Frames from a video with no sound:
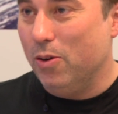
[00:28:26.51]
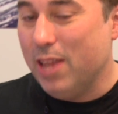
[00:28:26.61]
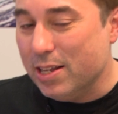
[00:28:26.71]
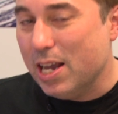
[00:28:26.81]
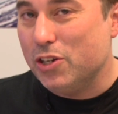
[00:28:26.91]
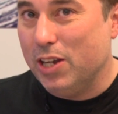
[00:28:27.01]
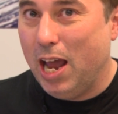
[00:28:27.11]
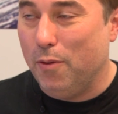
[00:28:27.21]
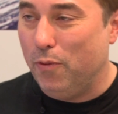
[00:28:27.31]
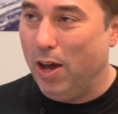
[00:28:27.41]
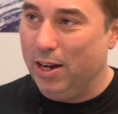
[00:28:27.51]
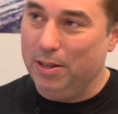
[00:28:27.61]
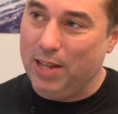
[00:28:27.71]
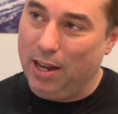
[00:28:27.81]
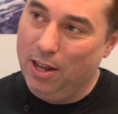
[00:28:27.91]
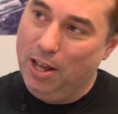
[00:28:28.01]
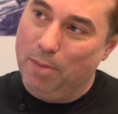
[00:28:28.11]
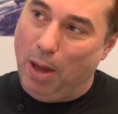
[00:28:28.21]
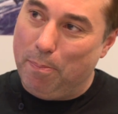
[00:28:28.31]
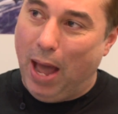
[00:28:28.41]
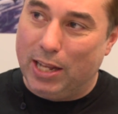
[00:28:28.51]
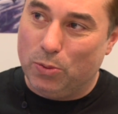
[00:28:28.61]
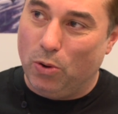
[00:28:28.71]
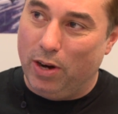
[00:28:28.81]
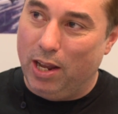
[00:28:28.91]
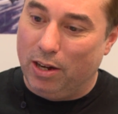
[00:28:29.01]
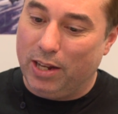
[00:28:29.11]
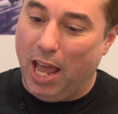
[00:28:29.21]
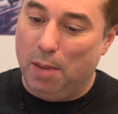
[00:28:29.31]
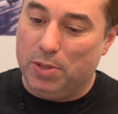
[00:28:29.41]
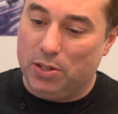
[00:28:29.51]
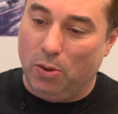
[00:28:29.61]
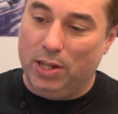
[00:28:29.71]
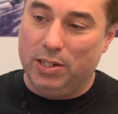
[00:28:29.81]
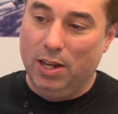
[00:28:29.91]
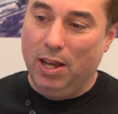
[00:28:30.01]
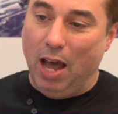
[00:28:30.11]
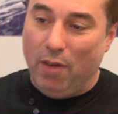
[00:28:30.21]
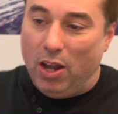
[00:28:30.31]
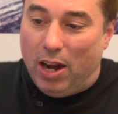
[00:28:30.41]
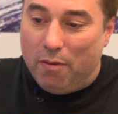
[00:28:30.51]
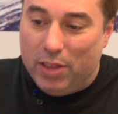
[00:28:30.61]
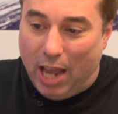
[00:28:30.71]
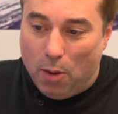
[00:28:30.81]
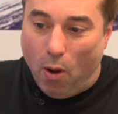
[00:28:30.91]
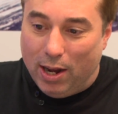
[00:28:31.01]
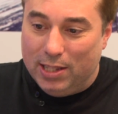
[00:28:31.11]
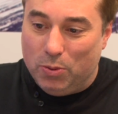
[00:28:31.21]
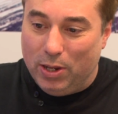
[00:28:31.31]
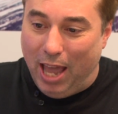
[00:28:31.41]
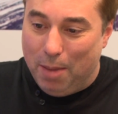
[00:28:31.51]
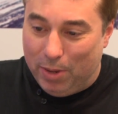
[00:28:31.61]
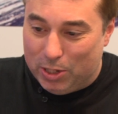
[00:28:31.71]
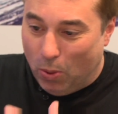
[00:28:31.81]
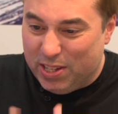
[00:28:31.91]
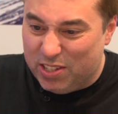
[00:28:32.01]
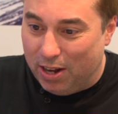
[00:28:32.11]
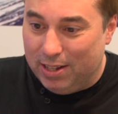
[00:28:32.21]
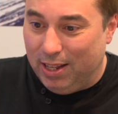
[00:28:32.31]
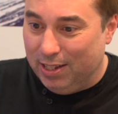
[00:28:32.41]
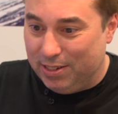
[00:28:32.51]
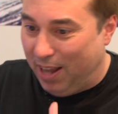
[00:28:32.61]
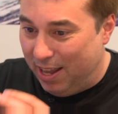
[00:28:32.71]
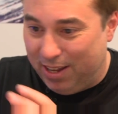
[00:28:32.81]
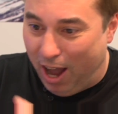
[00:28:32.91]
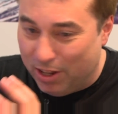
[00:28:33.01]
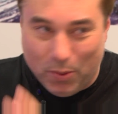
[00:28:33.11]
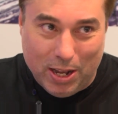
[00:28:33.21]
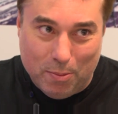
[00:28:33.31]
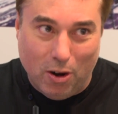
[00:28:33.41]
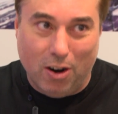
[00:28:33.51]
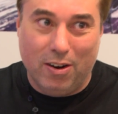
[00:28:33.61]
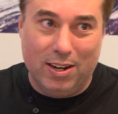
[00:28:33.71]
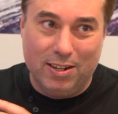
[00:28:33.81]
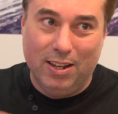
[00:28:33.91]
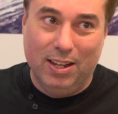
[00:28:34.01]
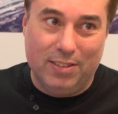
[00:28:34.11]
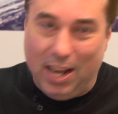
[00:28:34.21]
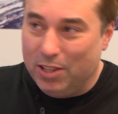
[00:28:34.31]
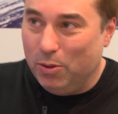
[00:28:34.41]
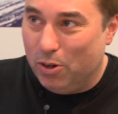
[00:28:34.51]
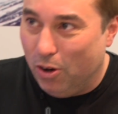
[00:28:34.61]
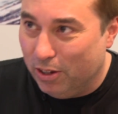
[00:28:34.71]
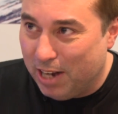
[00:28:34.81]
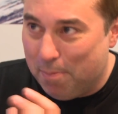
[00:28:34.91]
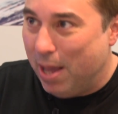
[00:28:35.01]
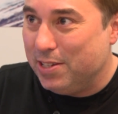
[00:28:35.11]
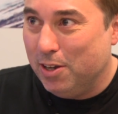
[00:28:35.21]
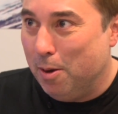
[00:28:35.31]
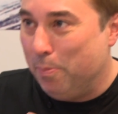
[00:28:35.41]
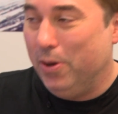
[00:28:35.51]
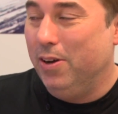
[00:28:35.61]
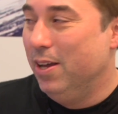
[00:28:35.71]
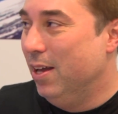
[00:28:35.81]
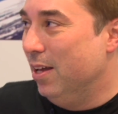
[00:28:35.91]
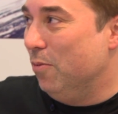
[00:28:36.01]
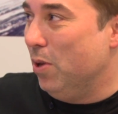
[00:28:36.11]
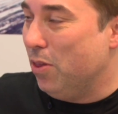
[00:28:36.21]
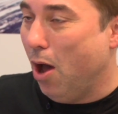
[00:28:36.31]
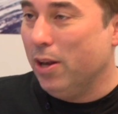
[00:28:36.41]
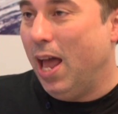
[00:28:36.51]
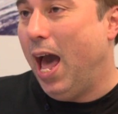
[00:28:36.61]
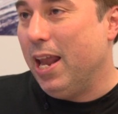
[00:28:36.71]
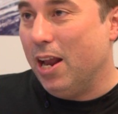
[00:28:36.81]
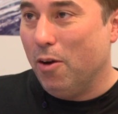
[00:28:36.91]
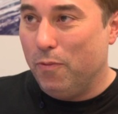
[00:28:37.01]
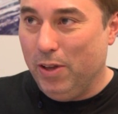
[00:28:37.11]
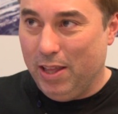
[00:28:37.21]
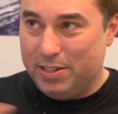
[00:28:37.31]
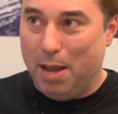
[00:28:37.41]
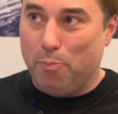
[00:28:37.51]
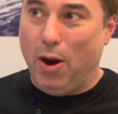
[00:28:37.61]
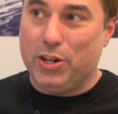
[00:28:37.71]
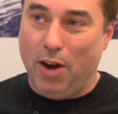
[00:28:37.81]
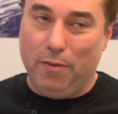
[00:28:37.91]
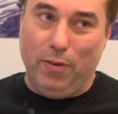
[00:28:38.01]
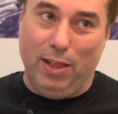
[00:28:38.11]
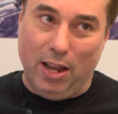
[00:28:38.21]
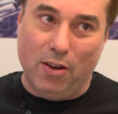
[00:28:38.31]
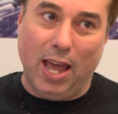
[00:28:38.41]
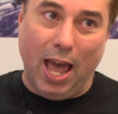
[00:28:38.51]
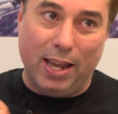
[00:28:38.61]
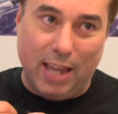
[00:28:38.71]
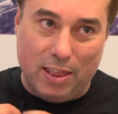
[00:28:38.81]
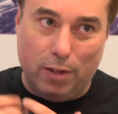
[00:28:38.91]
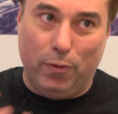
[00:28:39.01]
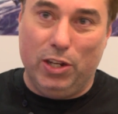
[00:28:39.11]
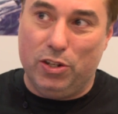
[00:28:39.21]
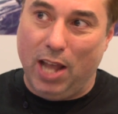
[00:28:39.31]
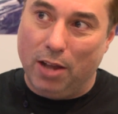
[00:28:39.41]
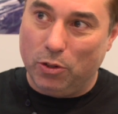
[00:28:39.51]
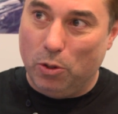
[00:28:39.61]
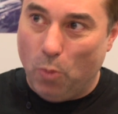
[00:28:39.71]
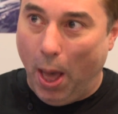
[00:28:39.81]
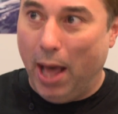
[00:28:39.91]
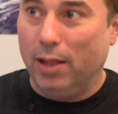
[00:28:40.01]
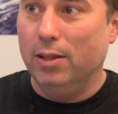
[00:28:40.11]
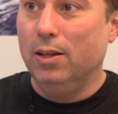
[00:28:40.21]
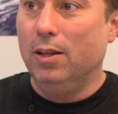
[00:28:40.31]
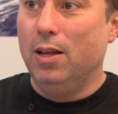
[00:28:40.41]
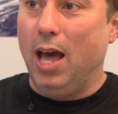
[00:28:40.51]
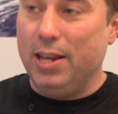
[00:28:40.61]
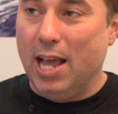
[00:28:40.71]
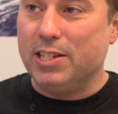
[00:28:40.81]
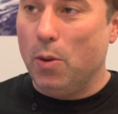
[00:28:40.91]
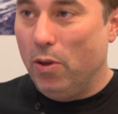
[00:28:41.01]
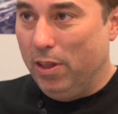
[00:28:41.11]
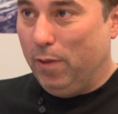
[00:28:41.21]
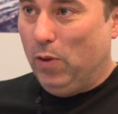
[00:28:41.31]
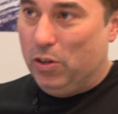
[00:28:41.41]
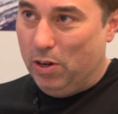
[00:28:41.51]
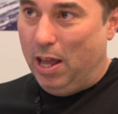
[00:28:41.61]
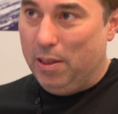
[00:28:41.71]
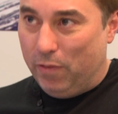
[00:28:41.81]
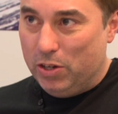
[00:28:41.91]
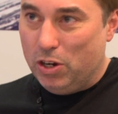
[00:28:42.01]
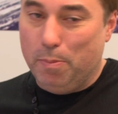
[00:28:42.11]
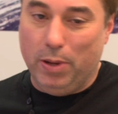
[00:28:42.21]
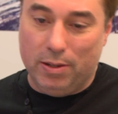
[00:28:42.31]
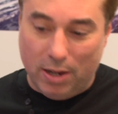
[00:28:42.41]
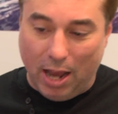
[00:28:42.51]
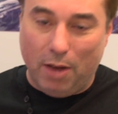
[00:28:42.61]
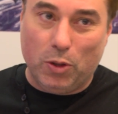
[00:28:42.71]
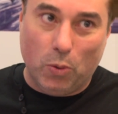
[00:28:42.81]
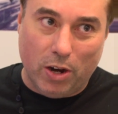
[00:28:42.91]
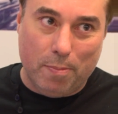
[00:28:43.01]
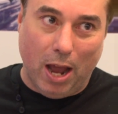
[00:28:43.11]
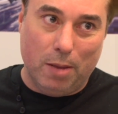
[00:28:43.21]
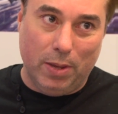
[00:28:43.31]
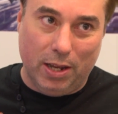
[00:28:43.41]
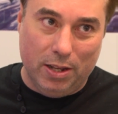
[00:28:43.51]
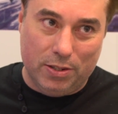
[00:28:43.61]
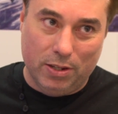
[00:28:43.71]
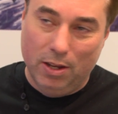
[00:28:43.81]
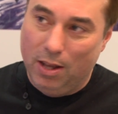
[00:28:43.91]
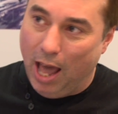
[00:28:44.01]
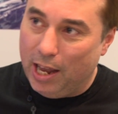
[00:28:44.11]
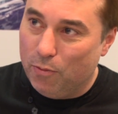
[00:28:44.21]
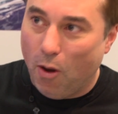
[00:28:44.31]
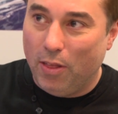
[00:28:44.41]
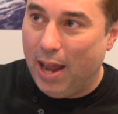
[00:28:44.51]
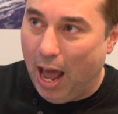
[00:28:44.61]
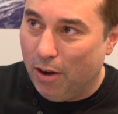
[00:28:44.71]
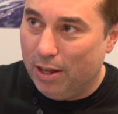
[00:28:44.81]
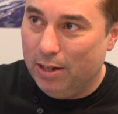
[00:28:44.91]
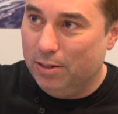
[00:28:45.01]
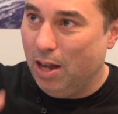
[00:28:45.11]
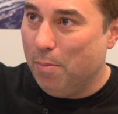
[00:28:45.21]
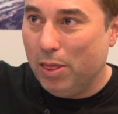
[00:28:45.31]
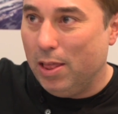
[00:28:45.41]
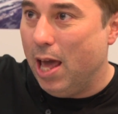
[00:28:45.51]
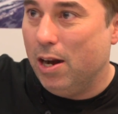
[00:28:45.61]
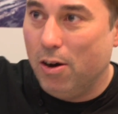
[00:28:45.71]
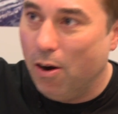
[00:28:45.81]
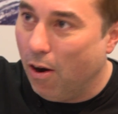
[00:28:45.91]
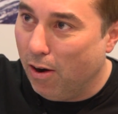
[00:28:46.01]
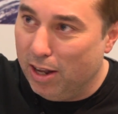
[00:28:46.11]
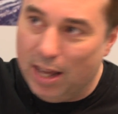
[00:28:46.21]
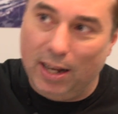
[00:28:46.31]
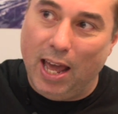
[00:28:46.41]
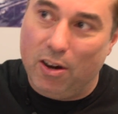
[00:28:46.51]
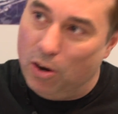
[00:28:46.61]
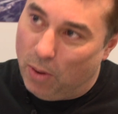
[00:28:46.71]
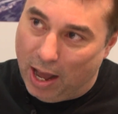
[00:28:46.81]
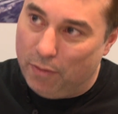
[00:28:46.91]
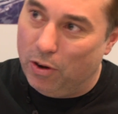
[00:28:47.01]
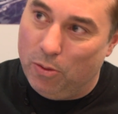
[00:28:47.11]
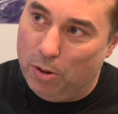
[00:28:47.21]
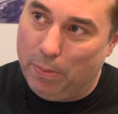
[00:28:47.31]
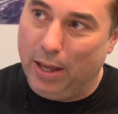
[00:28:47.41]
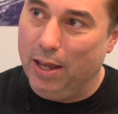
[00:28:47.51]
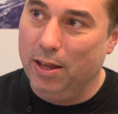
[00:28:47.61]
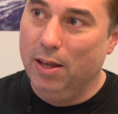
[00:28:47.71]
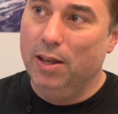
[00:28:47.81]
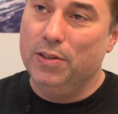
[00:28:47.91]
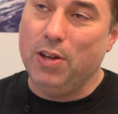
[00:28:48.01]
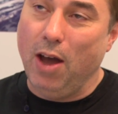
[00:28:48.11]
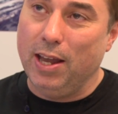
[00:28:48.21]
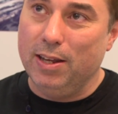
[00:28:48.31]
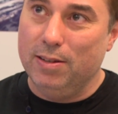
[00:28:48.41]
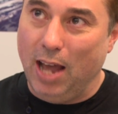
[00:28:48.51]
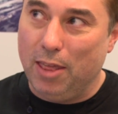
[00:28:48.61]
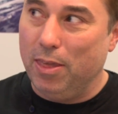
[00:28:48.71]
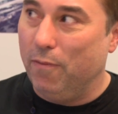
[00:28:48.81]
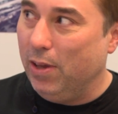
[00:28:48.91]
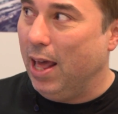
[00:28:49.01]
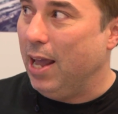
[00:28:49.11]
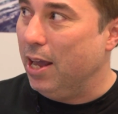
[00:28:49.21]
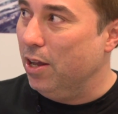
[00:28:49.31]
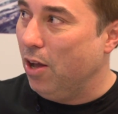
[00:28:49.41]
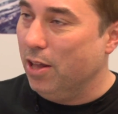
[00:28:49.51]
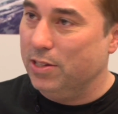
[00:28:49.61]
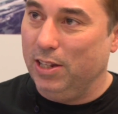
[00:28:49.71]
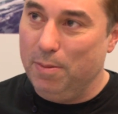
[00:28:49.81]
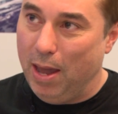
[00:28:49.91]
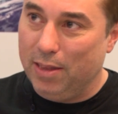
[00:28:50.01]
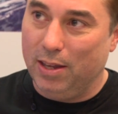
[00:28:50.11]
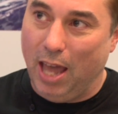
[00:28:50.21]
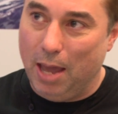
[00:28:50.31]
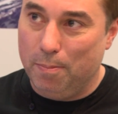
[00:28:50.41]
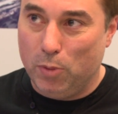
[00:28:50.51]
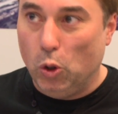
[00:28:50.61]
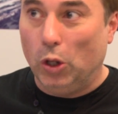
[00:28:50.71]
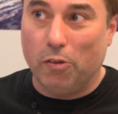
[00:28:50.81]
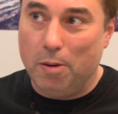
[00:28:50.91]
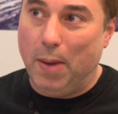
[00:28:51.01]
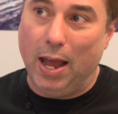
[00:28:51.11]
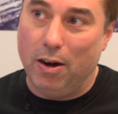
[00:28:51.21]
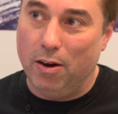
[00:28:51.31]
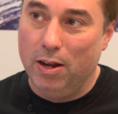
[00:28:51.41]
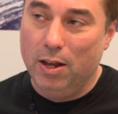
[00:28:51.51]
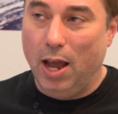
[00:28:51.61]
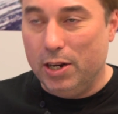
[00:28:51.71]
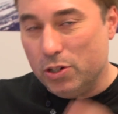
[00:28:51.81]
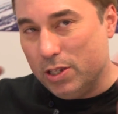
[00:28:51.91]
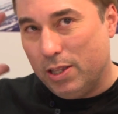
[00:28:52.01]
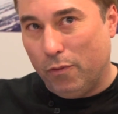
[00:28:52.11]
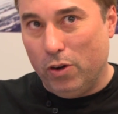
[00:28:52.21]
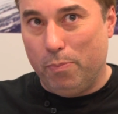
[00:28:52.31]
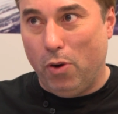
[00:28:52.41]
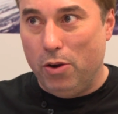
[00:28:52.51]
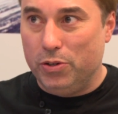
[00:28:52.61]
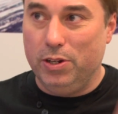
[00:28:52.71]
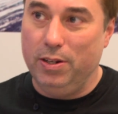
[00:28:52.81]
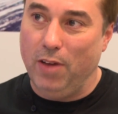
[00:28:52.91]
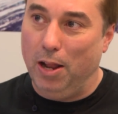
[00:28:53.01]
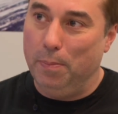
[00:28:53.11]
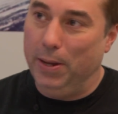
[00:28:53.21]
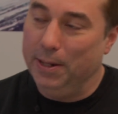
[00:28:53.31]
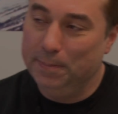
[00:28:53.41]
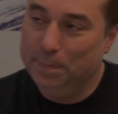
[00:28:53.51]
And that's actually kind of fun. It's like my past worry on games is always, have I got everything I want into a game? Because once it's on a disc, I can't do any more. And did I do it all? Did I mess up? Or with online, I don't feel that same pressure. I feel like, okay, I can get these features out doing well. And yes, I want this feature and that feature, but I don't have to worry about it because I can roll that out in a month later or a year later or whatever it would be. So I feel like I can constantly make the game cooler or better, and it's just a different approach to developing.